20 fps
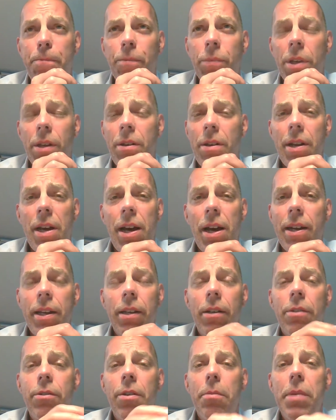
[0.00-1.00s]
not
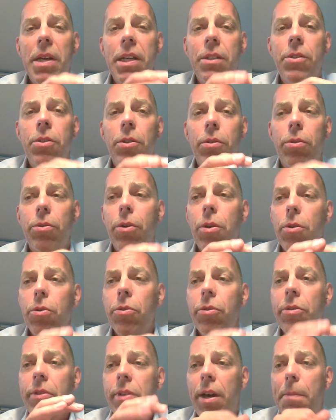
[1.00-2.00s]
incremental growth
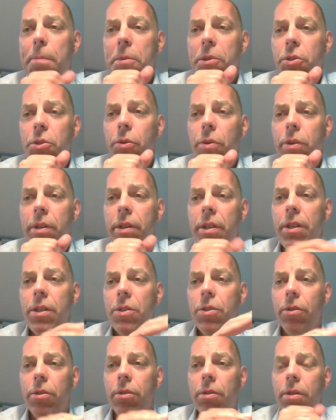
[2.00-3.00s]
opportunities,
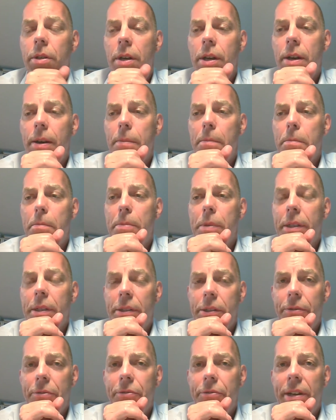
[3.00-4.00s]
or but to
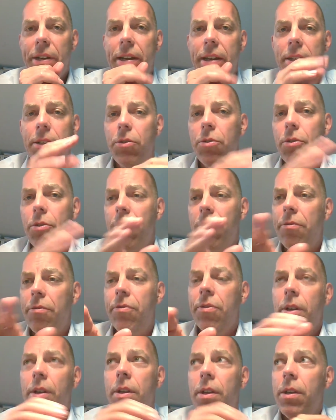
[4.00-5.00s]
find sort of,
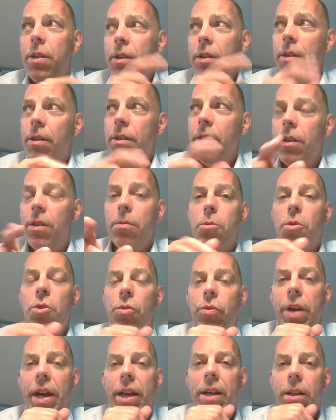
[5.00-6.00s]
you know, more
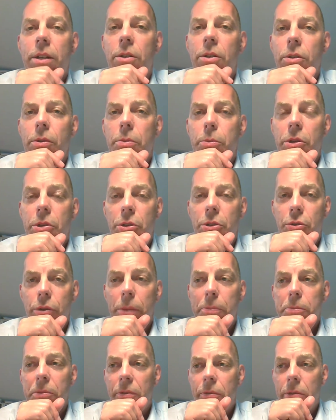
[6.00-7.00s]
radical and more
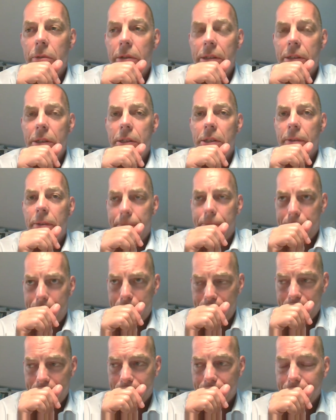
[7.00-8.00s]
disruptive ones.
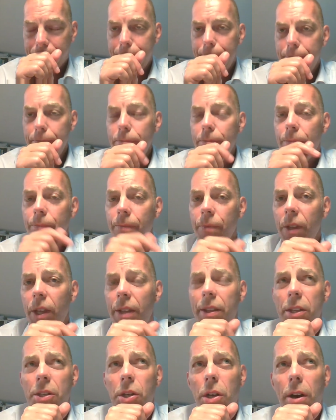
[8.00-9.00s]

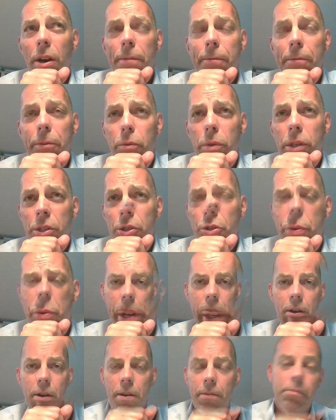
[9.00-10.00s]
That's often what
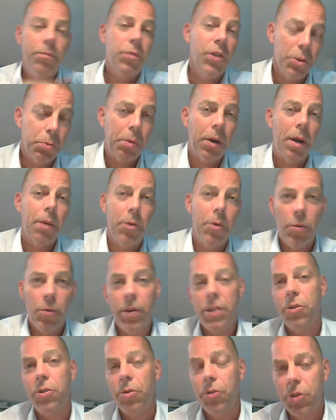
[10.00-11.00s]
triggers these primary
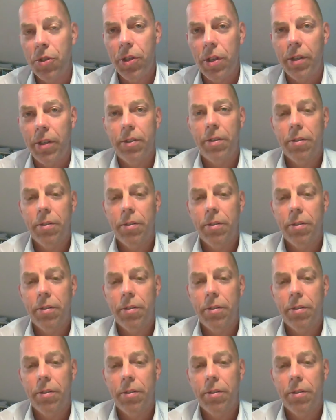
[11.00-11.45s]
research studies.